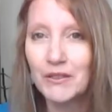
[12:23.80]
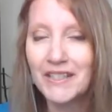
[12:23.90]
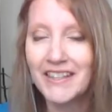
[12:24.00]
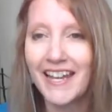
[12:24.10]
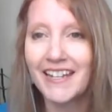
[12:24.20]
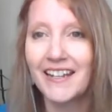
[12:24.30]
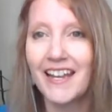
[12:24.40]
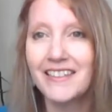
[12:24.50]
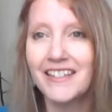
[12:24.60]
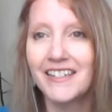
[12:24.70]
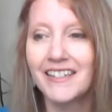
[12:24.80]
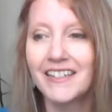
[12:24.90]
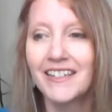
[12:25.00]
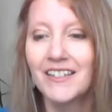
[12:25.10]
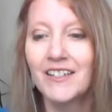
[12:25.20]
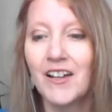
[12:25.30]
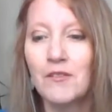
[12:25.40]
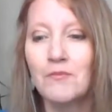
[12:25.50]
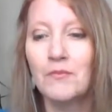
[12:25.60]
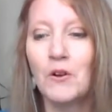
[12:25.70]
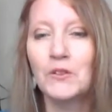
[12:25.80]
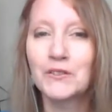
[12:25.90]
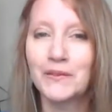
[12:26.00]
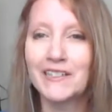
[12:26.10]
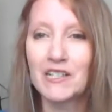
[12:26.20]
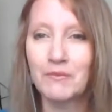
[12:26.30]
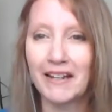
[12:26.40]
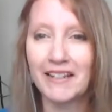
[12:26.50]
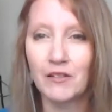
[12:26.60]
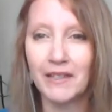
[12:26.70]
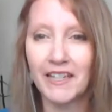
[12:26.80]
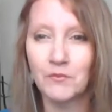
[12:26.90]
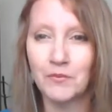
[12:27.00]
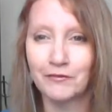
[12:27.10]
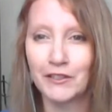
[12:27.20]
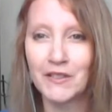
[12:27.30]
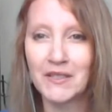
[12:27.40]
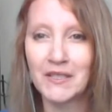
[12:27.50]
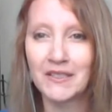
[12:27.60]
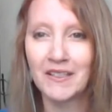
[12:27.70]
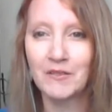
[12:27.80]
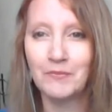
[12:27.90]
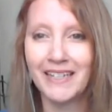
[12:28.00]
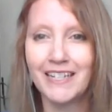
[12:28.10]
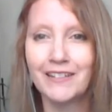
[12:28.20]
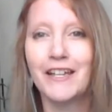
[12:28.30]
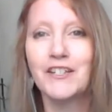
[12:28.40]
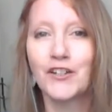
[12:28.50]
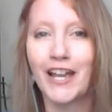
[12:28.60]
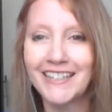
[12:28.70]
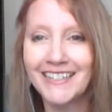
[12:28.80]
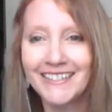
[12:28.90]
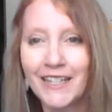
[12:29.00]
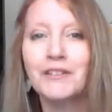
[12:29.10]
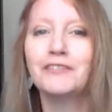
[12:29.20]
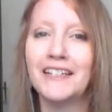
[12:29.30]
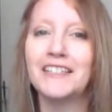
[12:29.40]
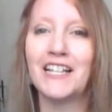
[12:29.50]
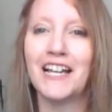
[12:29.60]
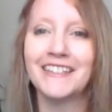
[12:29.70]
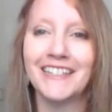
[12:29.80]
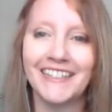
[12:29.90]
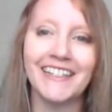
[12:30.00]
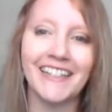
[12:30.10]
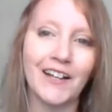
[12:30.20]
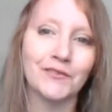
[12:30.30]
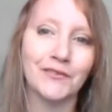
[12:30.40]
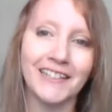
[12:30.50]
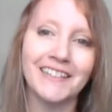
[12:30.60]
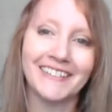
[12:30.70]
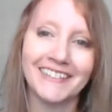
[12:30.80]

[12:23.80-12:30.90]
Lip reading: book that I think older readers might not pick up at first, but if they tried it, they would find a lot they could get out of it.